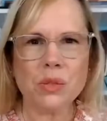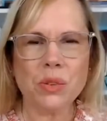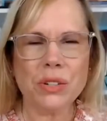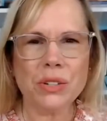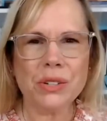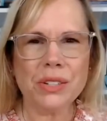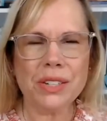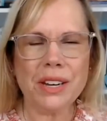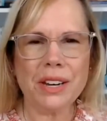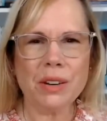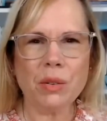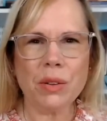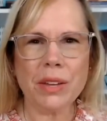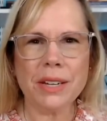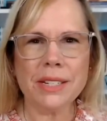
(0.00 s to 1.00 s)
you hear
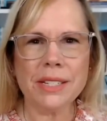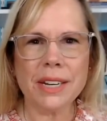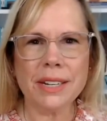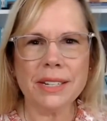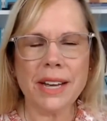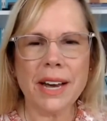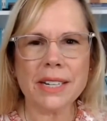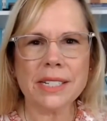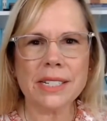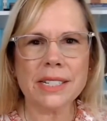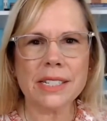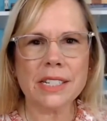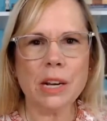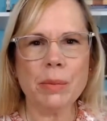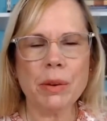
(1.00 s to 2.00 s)
what they say next, it's
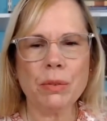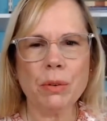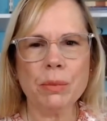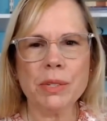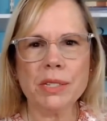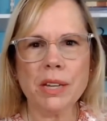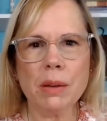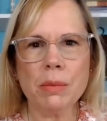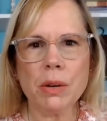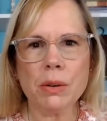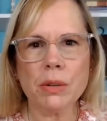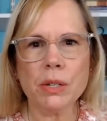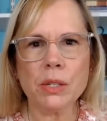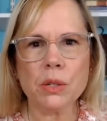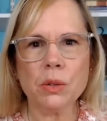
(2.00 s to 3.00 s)
coming from a
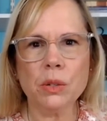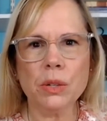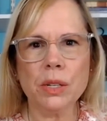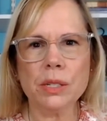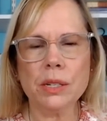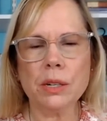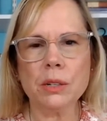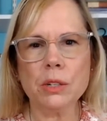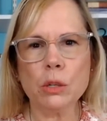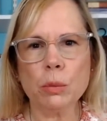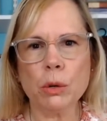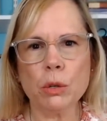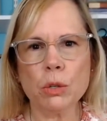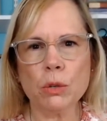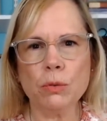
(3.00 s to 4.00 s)
seminary school that's under
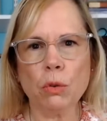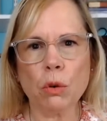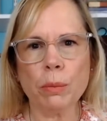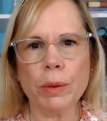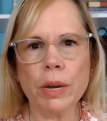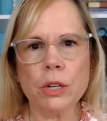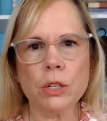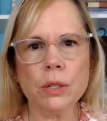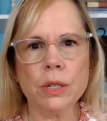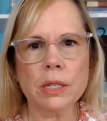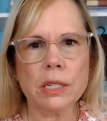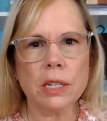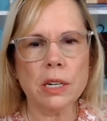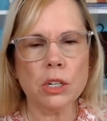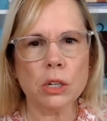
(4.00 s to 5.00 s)
spiritual formation that's
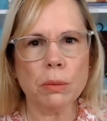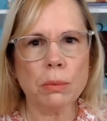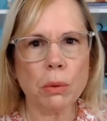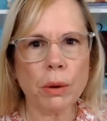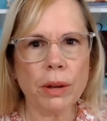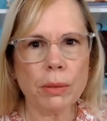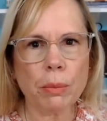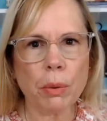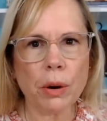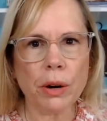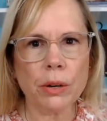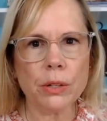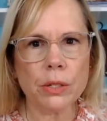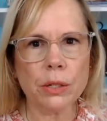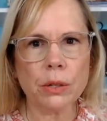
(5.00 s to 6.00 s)
teaching breath
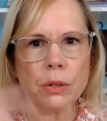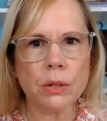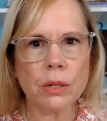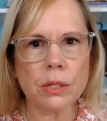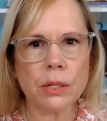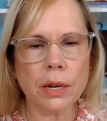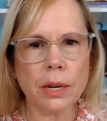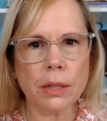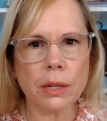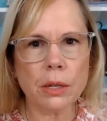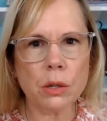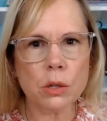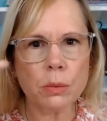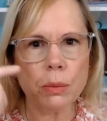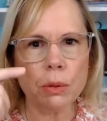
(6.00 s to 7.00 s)
prayers, and they're just saying that
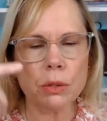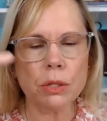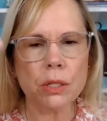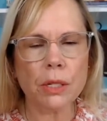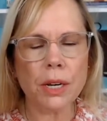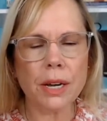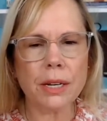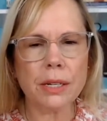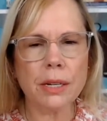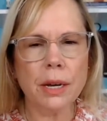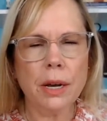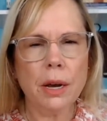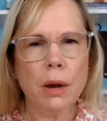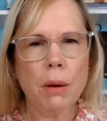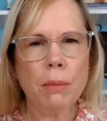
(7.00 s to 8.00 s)
you're supposed to take
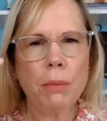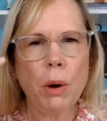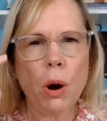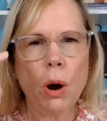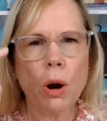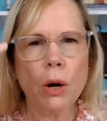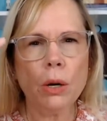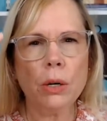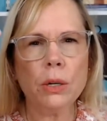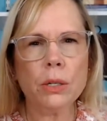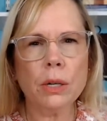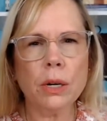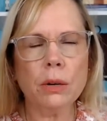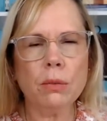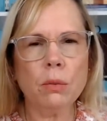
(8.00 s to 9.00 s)
part
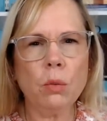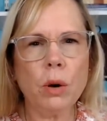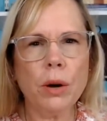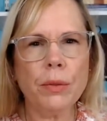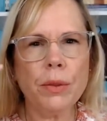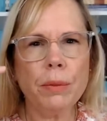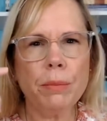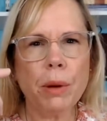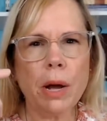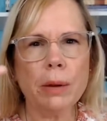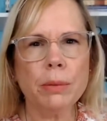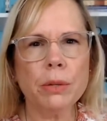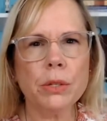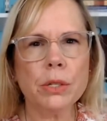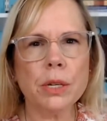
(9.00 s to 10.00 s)
of what the
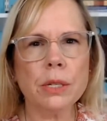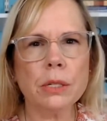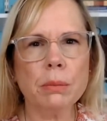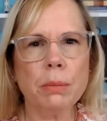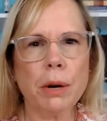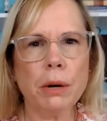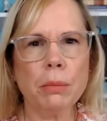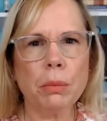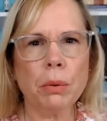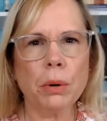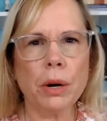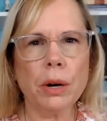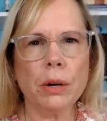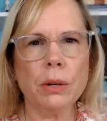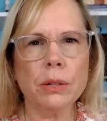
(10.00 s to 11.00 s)
Bible says about
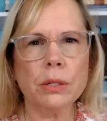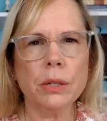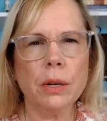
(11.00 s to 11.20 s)
prayers